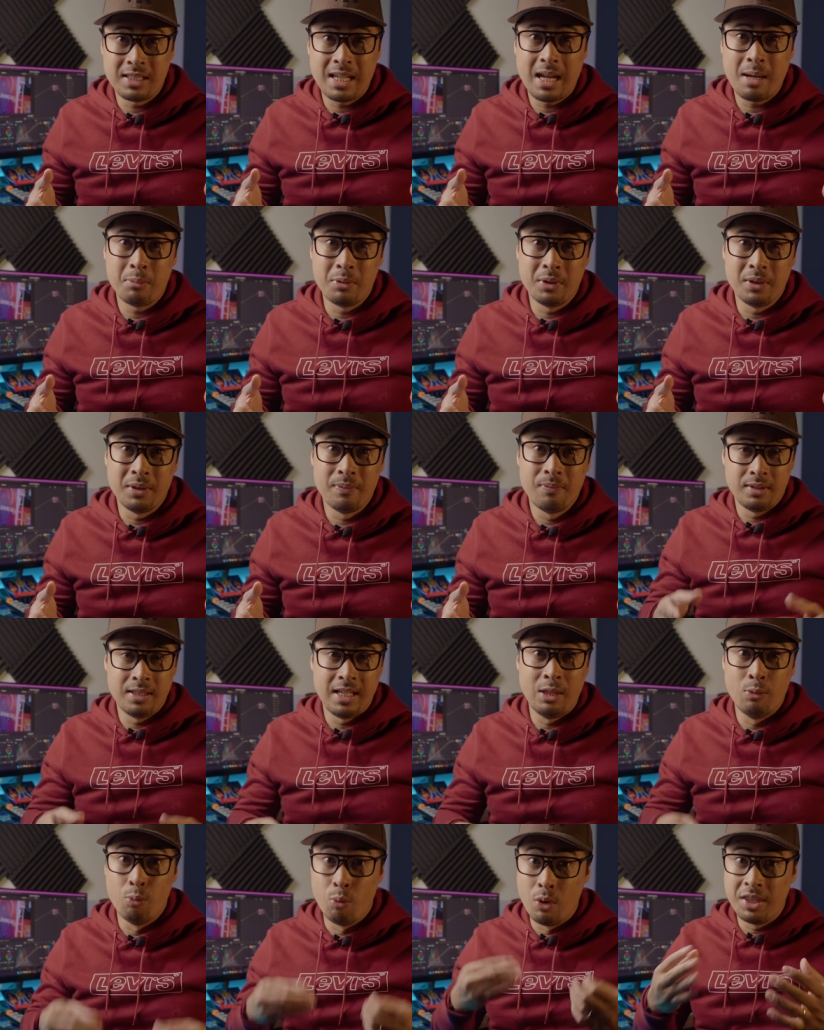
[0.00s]
camera,
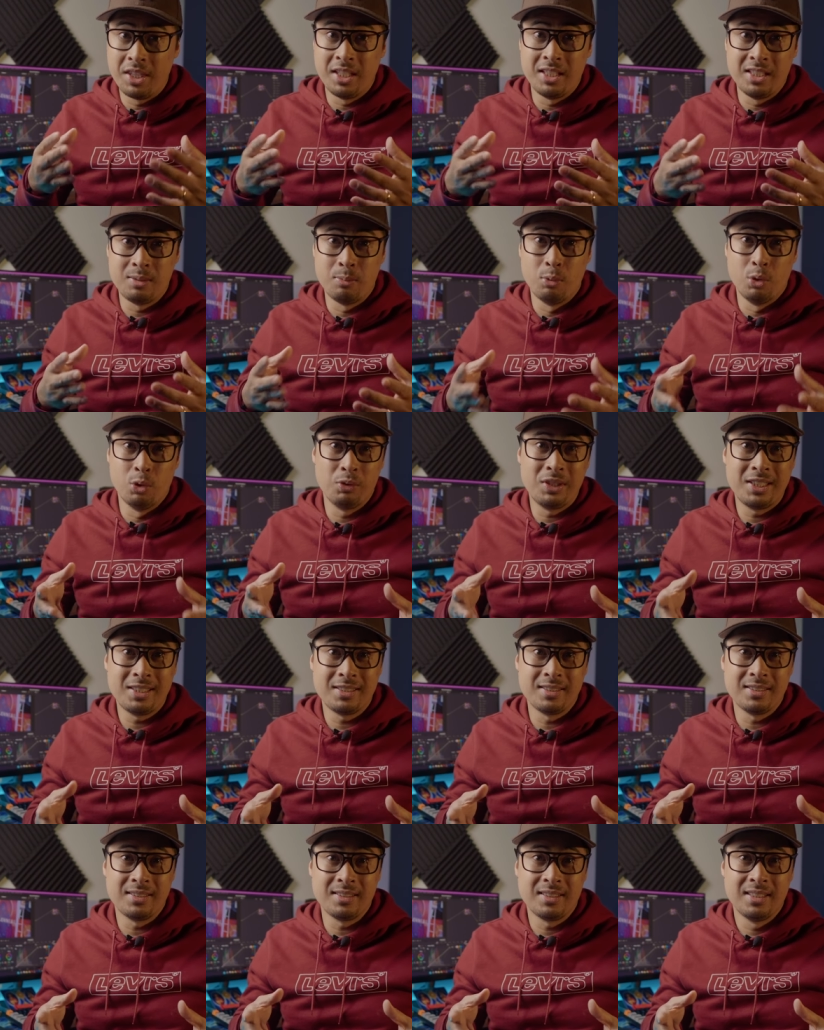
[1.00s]
and one that is more
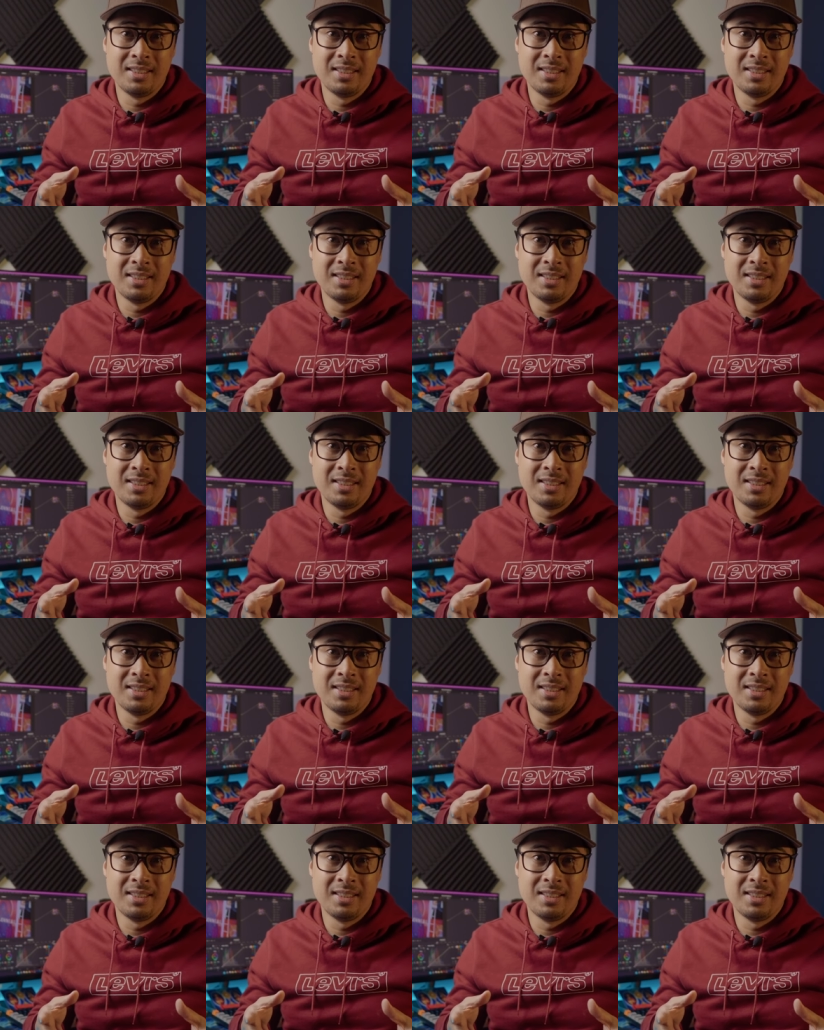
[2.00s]
recent.